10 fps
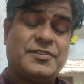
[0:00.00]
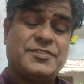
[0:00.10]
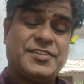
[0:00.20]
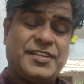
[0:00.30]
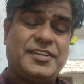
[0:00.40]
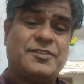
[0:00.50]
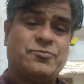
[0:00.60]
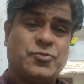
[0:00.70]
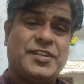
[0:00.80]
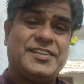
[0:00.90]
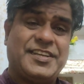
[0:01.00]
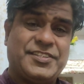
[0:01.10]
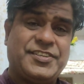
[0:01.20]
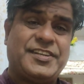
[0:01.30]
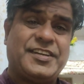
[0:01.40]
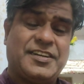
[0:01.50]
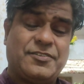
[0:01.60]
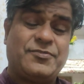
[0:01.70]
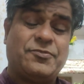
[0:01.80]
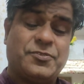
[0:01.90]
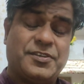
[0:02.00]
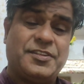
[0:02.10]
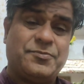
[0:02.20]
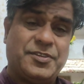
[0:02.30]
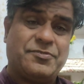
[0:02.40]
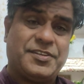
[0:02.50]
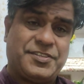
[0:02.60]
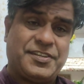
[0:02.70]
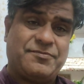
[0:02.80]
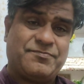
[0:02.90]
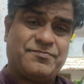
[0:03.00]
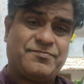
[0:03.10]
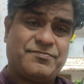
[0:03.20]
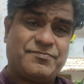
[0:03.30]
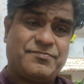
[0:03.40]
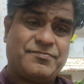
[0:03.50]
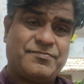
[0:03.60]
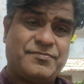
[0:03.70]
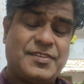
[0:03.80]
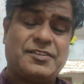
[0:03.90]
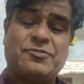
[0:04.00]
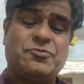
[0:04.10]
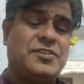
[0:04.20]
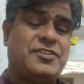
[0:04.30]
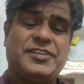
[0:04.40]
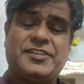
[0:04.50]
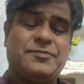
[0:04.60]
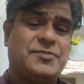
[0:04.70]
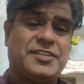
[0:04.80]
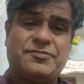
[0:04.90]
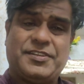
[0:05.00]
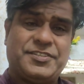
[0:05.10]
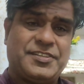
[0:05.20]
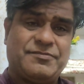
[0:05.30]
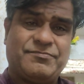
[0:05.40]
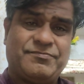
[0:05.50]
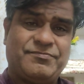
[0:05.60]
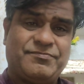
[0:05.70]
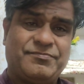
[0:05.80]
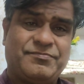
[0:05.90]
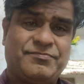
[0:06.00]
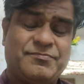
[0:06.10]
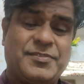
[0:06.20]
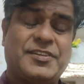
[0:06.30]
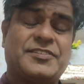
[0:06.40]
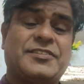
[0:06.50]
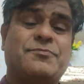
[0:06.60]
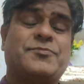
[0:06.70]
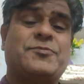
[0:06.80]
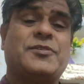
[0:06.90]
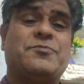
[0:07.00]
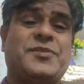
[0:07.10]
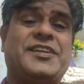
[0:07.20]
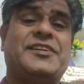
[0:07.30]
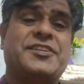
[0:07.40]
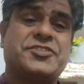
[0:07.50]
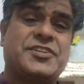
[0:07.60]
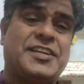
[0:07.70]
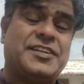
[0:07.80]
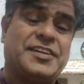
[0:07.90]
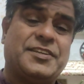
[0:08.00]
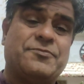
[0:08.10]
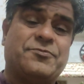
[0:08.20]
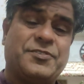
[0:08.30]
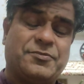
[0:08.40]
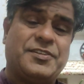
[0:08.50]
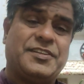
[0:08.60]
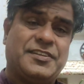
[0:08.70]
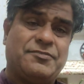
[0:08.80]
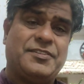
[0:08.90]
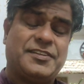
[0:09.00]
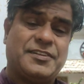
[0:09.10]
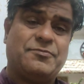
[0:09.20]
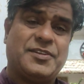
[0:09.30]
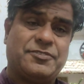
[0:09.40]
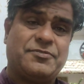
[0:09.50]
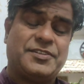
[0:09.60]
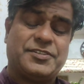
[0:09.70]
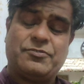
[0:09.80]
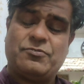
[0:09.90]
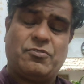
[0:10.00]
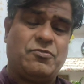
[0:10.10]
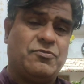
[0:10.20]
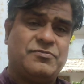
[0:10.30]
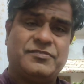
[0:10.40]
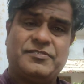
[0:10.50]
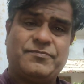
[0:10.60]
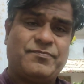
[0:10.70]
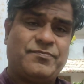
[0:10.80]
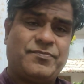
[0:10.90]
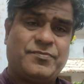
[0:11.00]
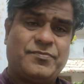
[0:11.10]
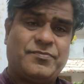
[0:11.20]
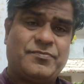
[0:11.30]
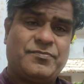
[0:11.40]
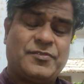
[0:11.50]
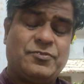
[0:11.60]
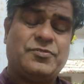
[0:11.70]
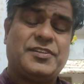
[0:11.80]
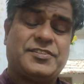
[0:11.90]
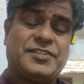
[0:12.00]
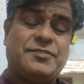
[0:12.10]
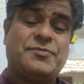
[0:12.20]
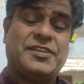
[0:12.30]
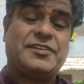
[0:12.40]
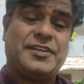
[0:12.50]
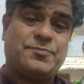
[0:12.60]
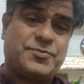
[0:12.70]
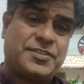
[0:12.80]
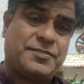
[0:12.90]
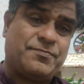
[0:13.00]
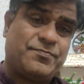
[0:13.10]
single point agenda of the world immigration, that no illegal migration. Because some people may understand I am favoring illegal migration. No, you just see my clips.